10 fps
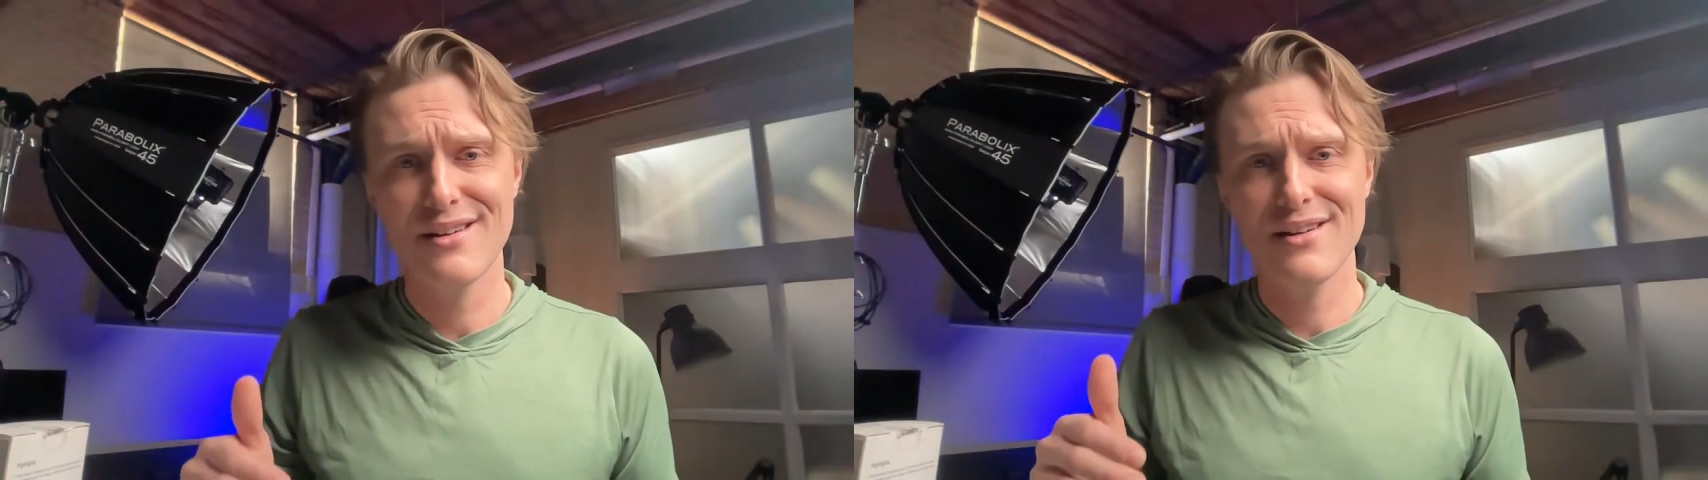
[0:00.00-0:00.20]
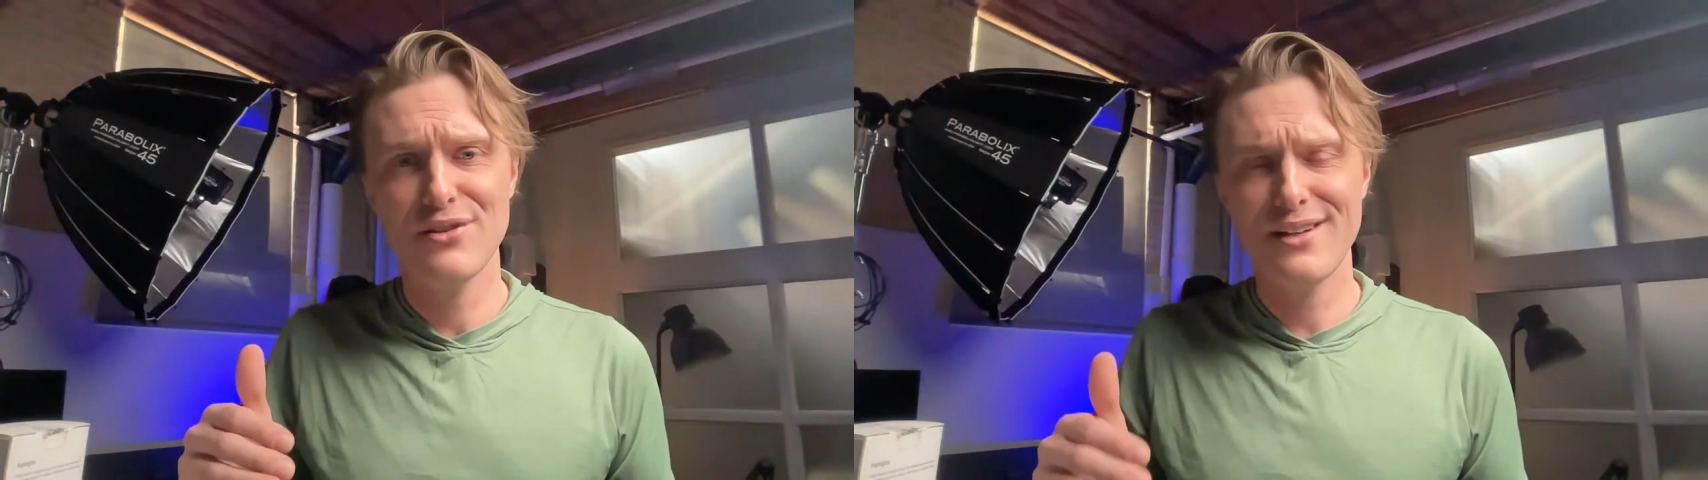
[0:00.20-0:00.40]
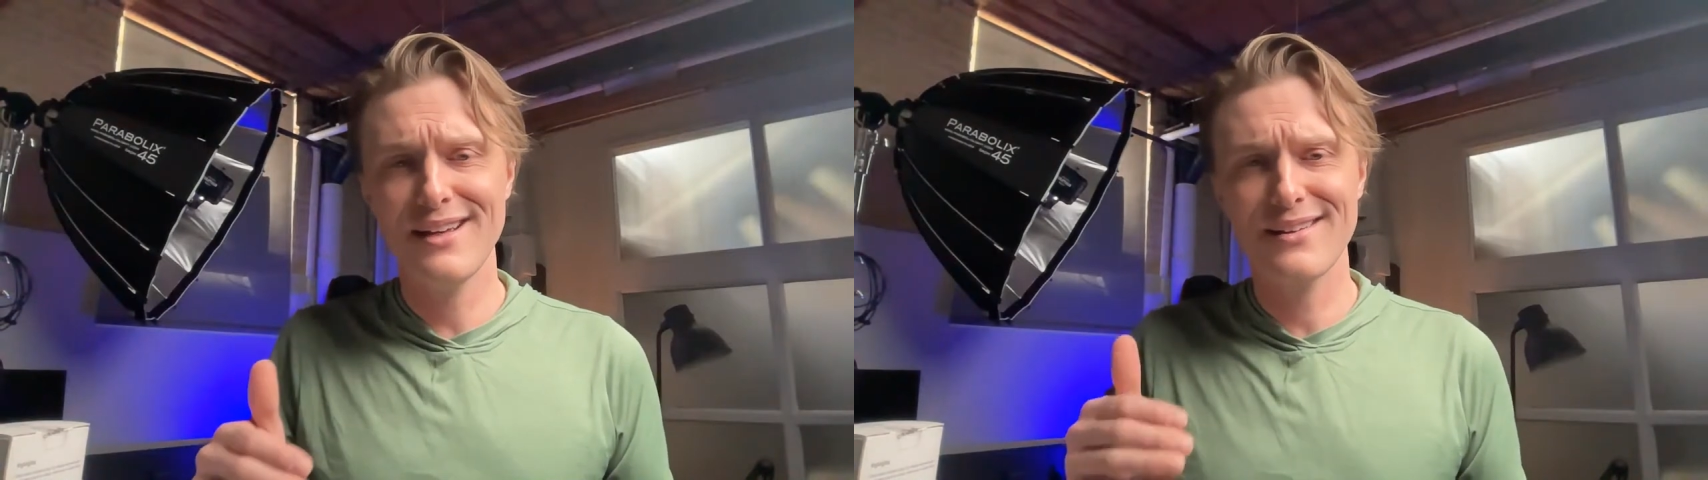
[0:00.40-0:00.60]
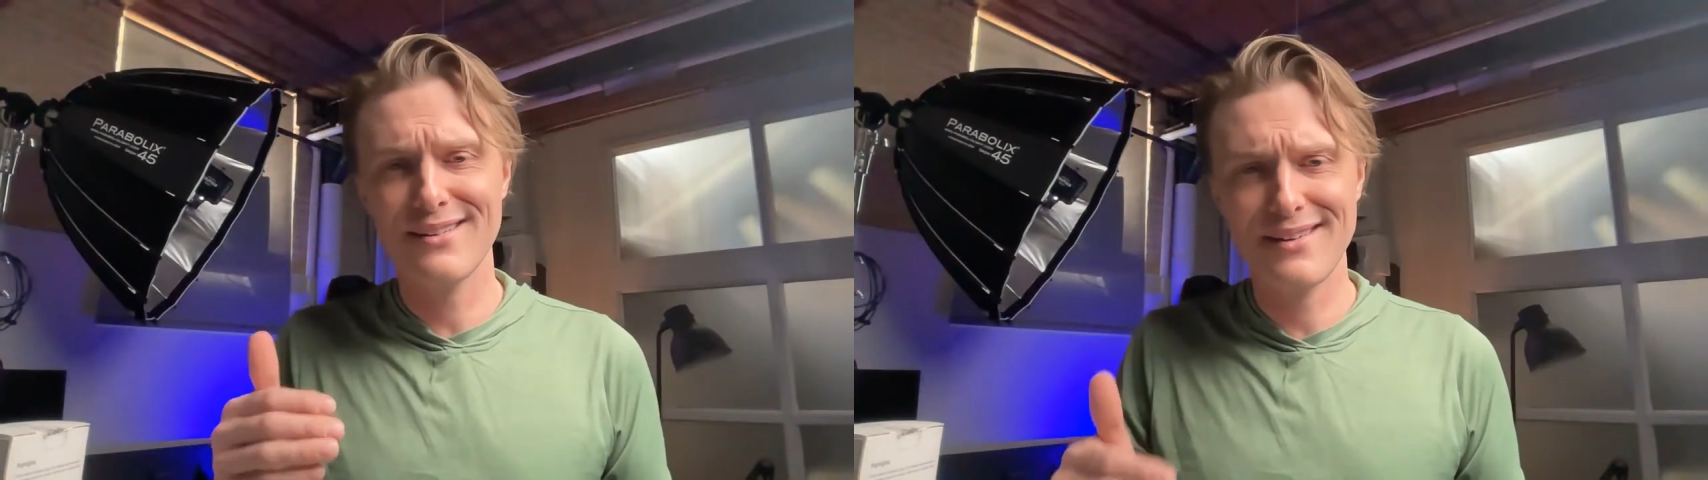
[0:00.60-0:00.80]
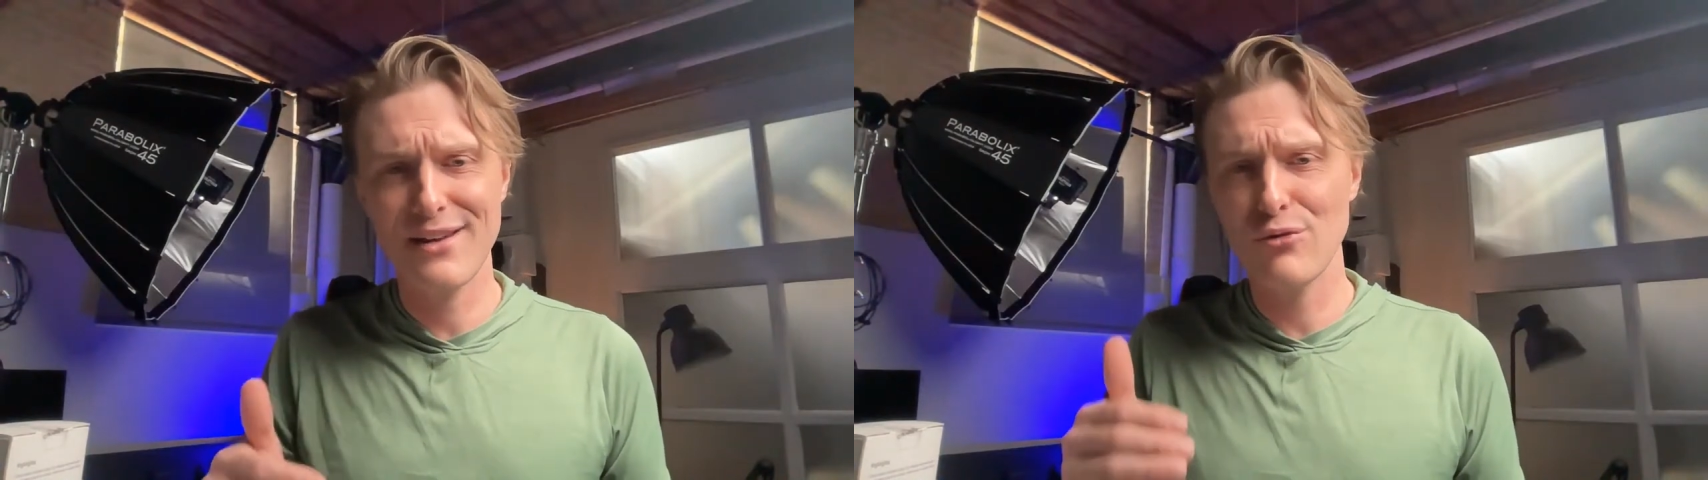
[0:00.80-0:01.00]
you get
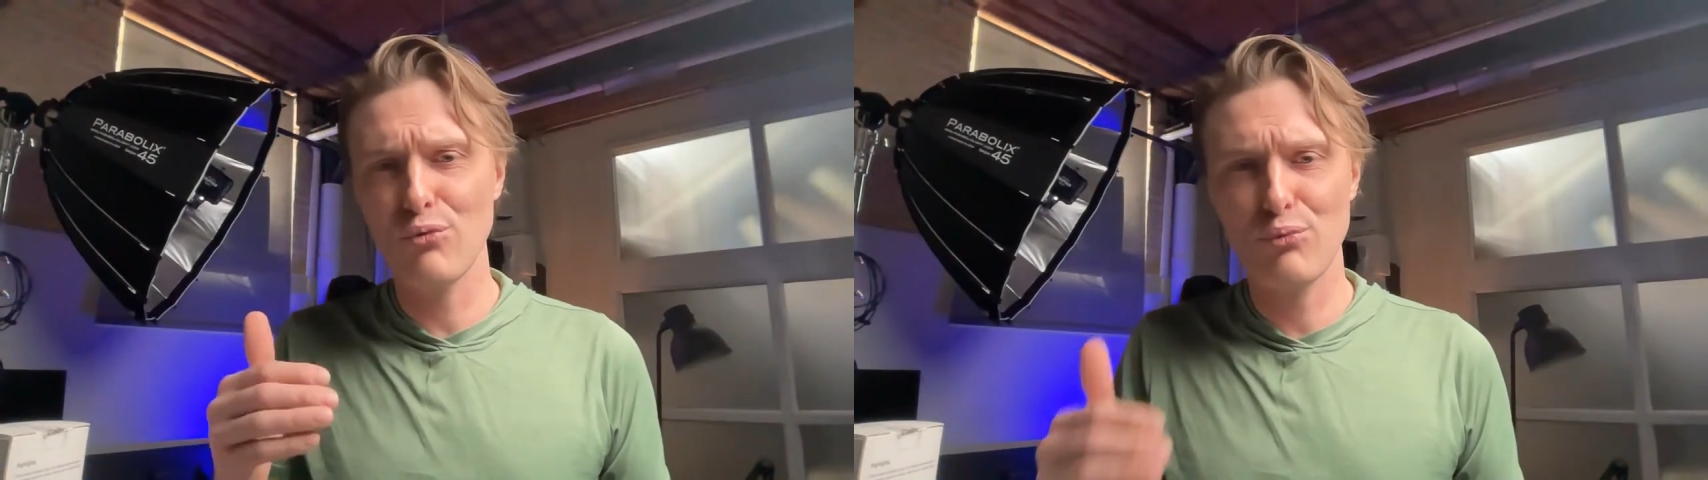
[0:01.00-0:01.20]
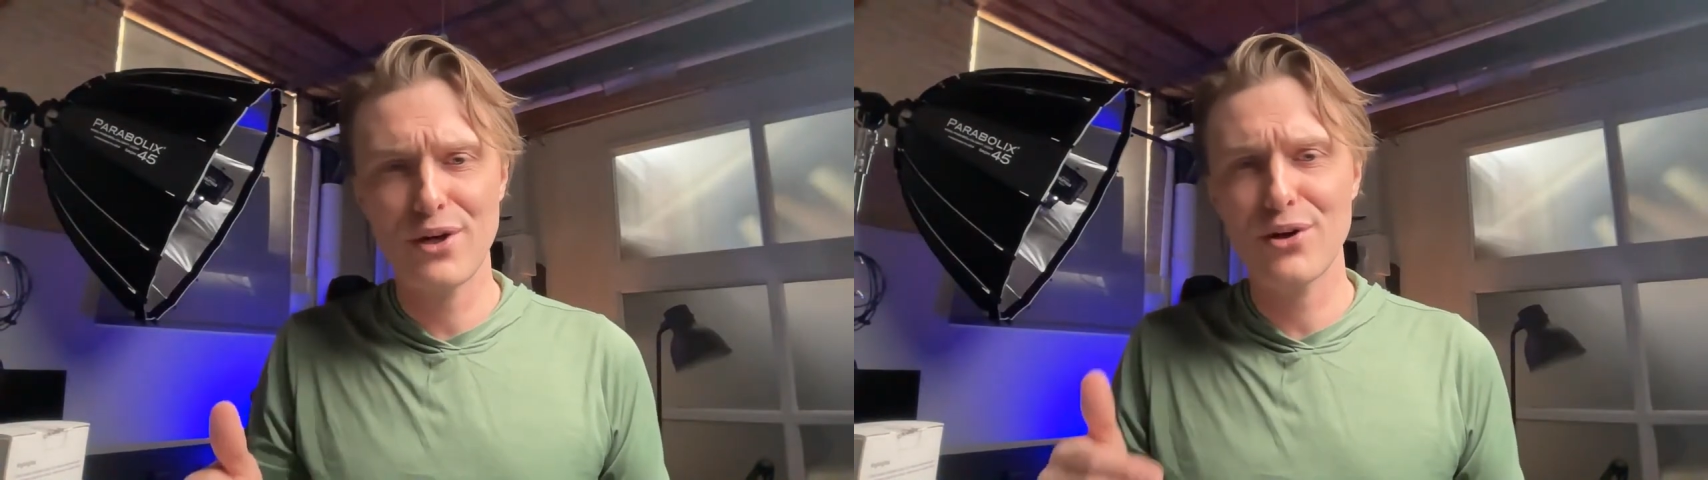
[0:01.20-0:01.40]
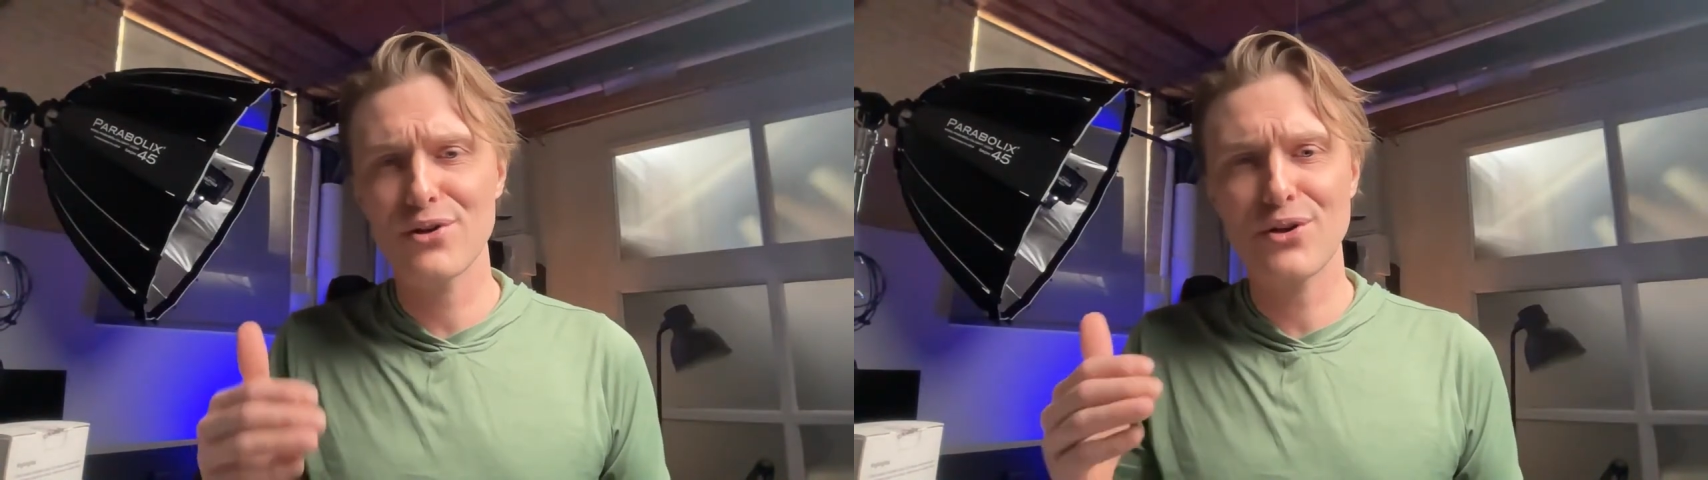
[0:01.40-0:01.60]
sent weird